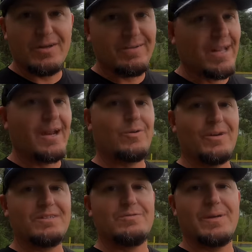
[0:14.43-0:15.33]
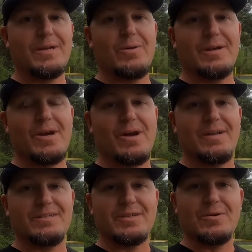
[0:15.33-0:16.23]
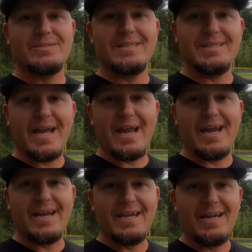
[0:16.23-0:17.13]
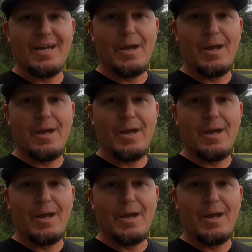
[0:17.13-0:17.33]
and a lot of questions have been going on. So today,